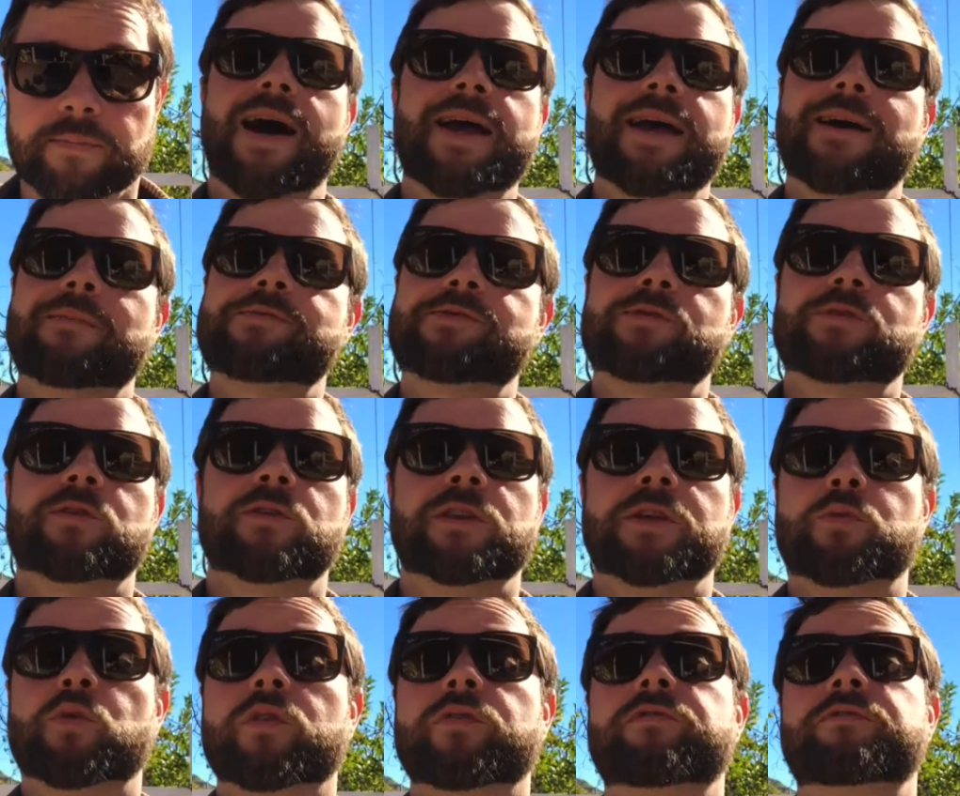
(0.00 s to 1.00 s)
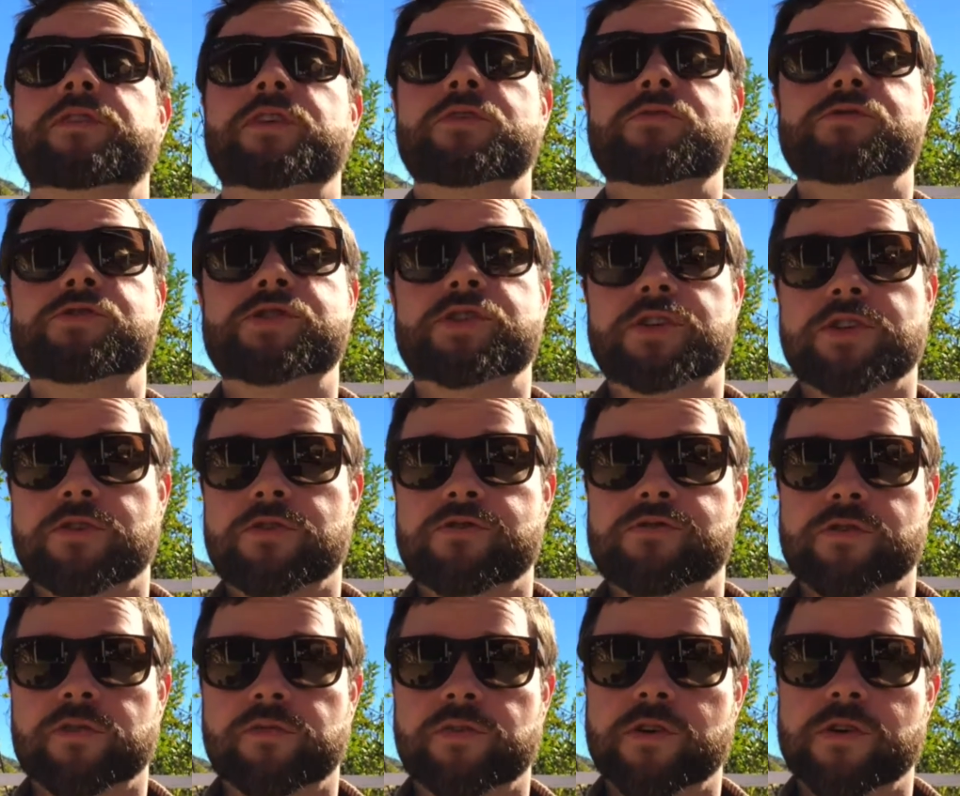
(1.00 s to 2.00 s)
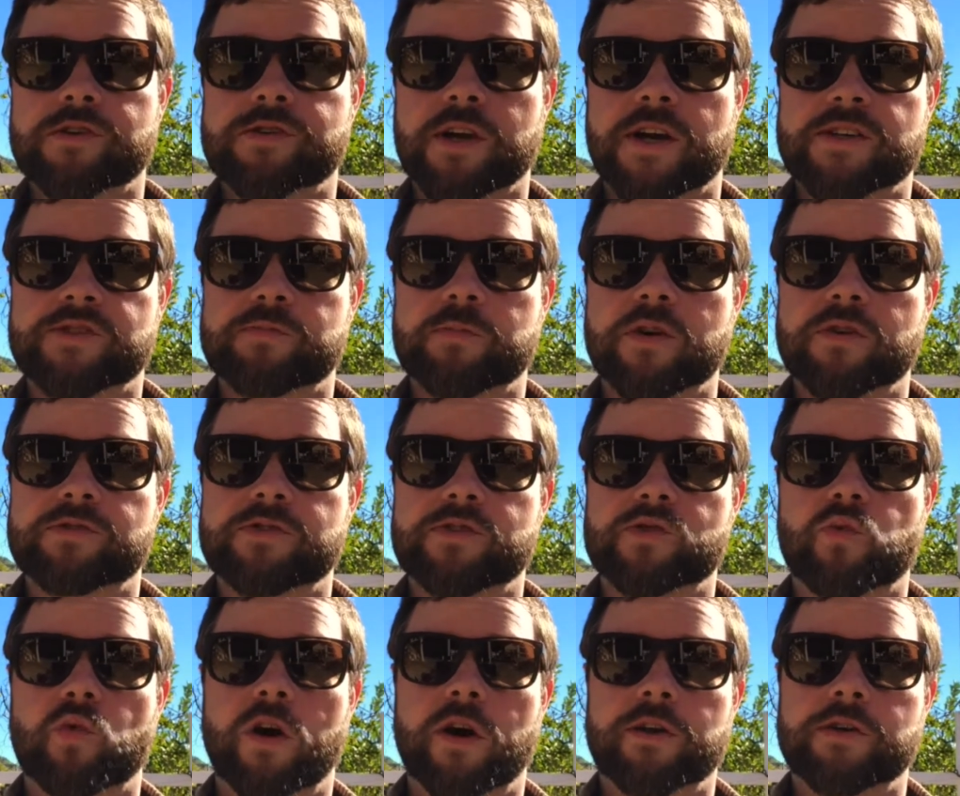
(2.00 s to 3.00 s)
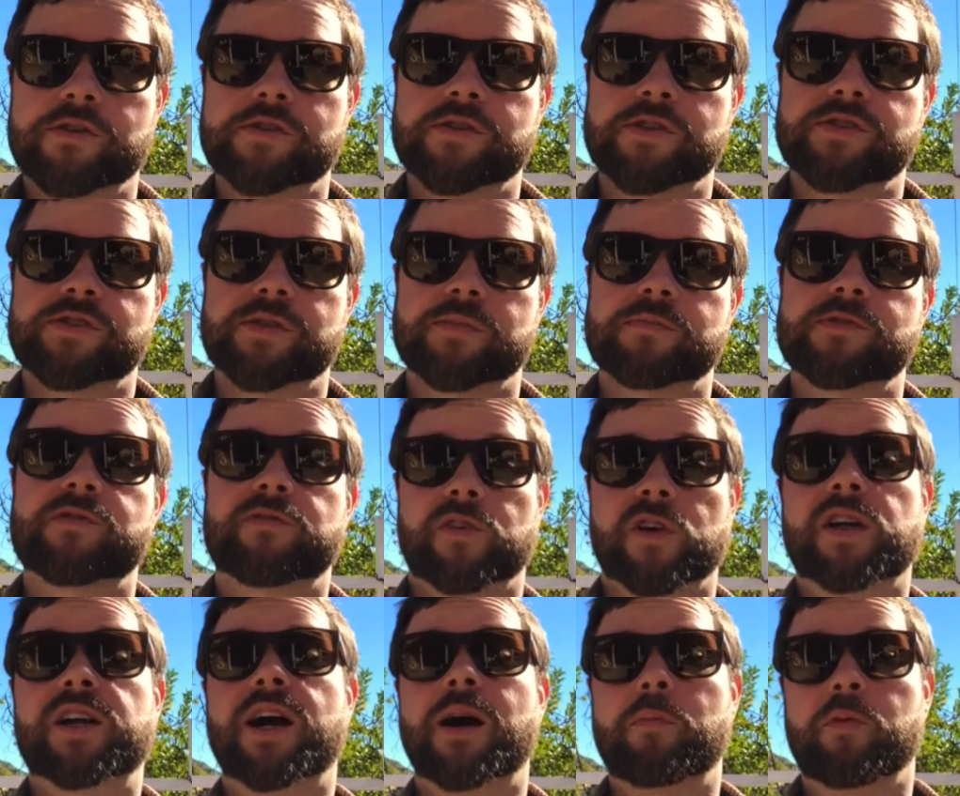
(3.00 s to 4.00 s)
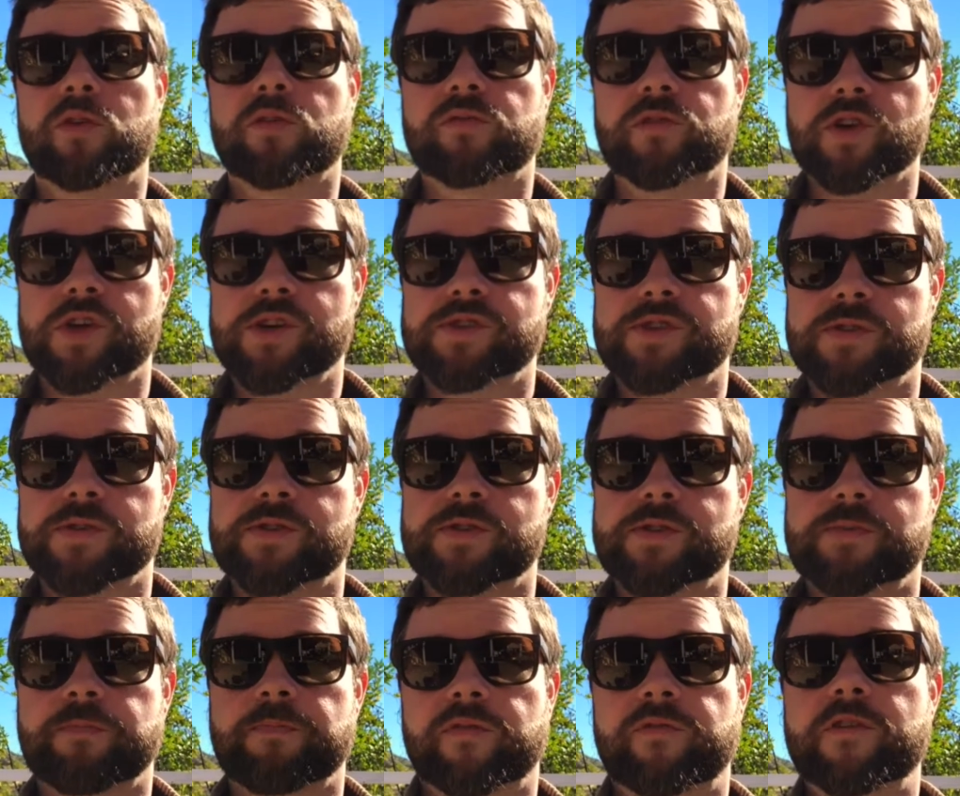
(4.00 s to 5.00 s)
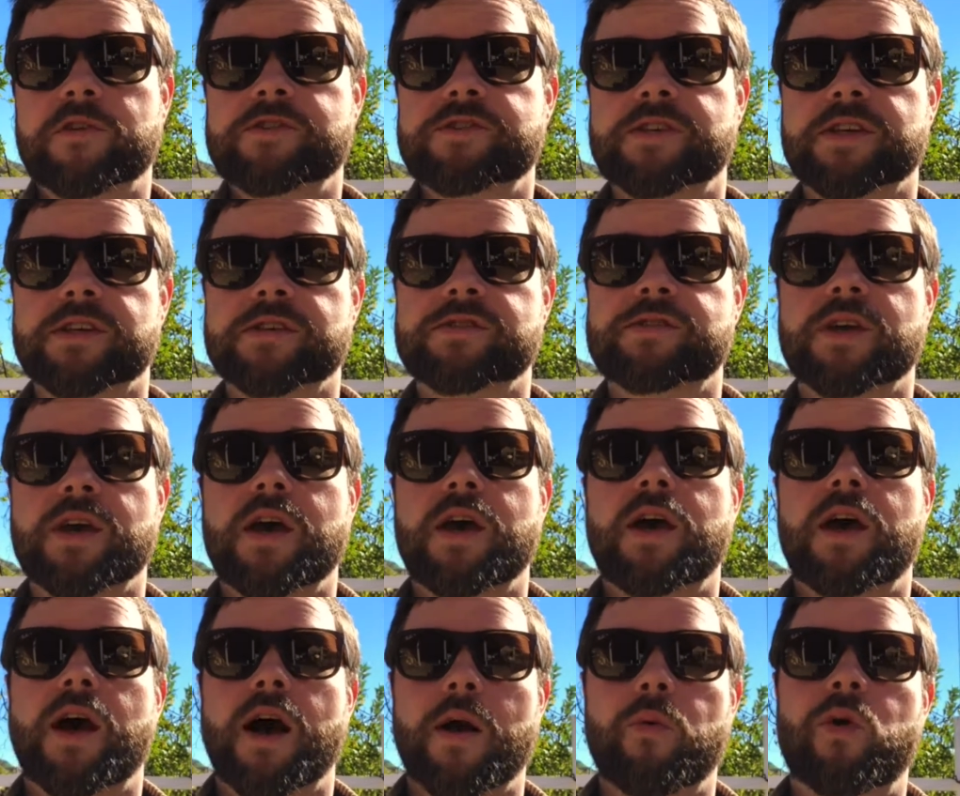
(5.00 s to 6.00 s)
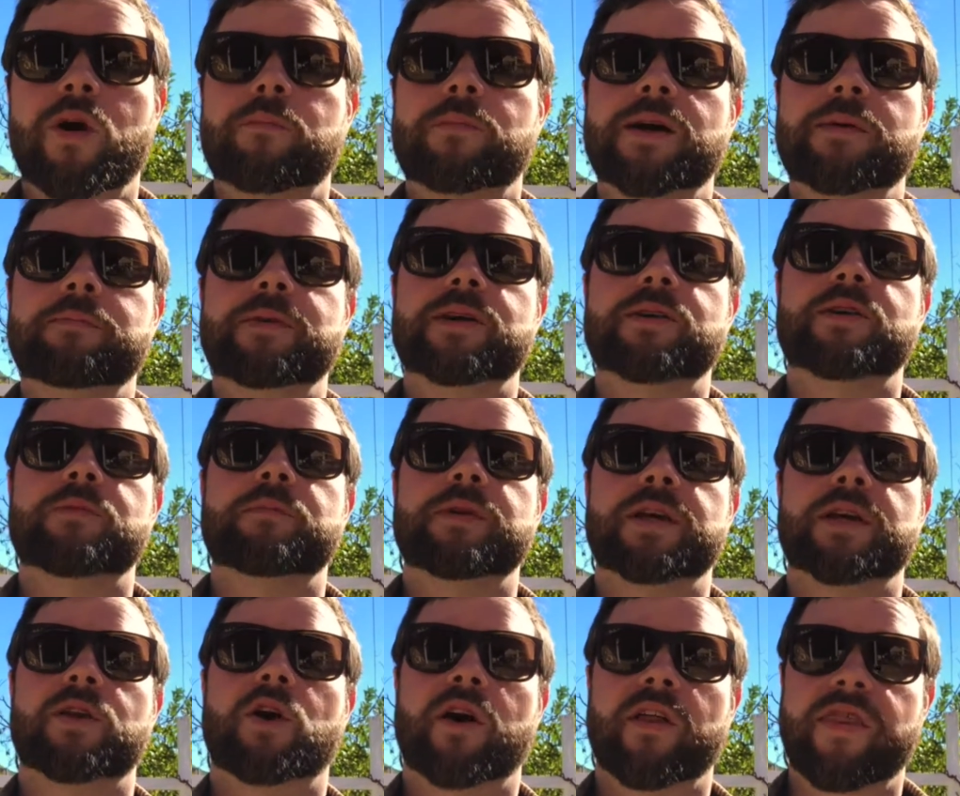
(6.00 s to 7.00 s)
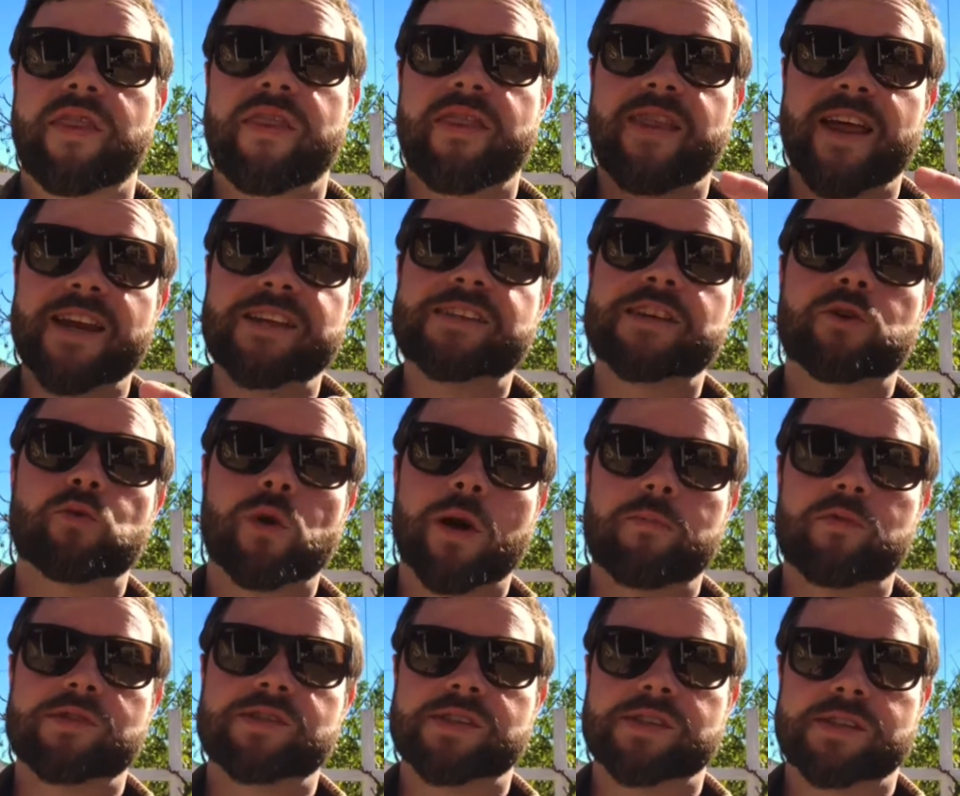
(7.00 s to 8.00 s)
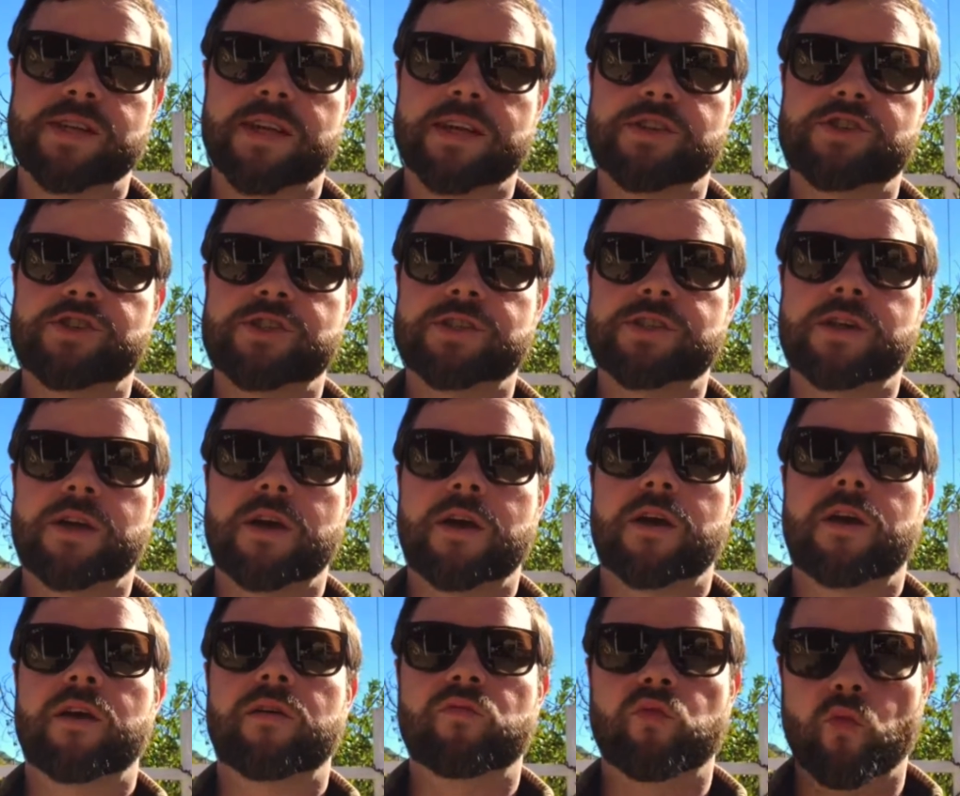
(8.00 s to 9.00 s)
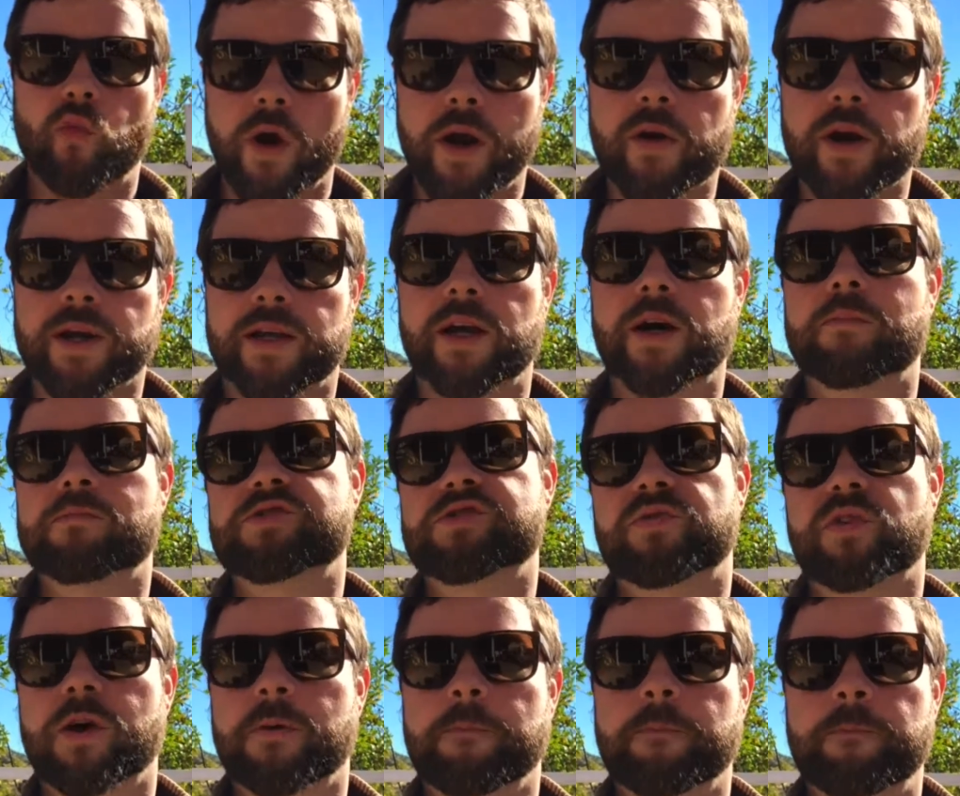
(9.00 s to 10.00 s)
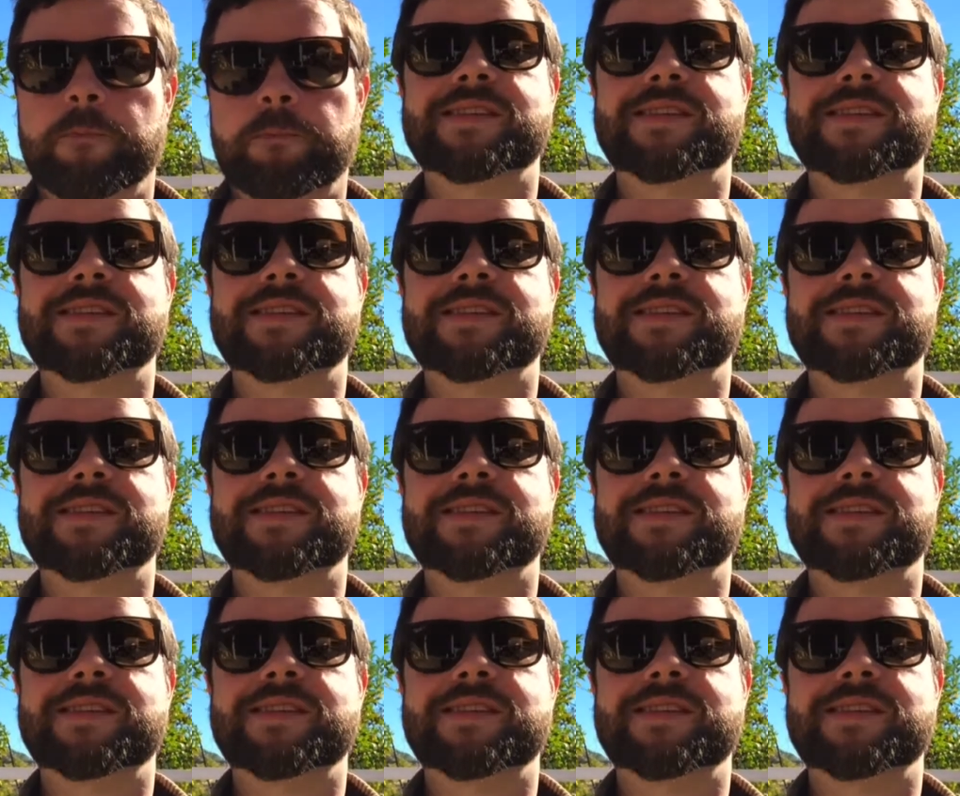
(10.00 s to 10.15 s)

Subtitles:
I absolutely refuse to use reverse osmosis water systems for a couple of reasons. The first is, I want my beer to be an authentic representation of where it comes from.